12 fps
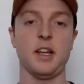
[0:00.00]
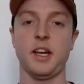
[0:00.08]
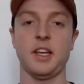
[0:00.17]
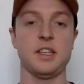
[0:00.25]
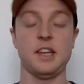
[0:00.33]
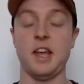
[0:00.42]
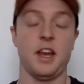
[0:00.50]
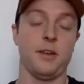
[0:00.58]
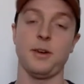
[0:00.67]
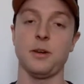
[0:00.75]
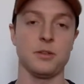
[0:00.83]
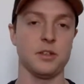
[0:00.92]
like
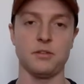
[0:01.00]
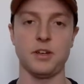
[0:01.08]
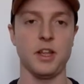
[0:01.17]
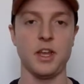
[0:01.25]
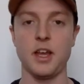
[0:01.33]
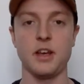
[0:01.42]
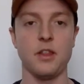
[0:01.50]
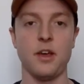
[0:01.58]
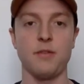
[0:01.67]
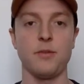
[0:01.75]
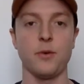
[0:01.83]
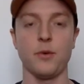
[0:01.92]
anyone else could really end in
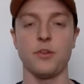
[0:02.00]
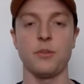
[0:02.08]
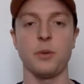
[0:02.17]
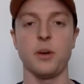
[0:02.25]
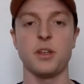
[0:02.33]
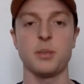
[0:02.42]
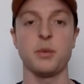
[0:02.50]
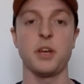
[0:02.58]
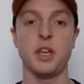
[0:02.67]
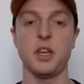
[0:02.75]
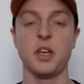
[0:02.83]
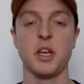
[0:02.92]
that 4th spot. It's
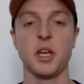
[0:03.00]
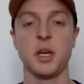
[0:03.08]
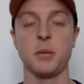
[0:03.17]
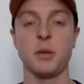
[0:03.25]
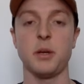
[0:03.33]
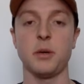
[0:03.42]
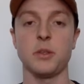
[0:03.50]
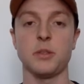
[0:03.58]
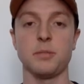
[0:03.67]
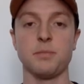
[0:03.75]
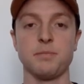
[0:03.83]
pretty awesome.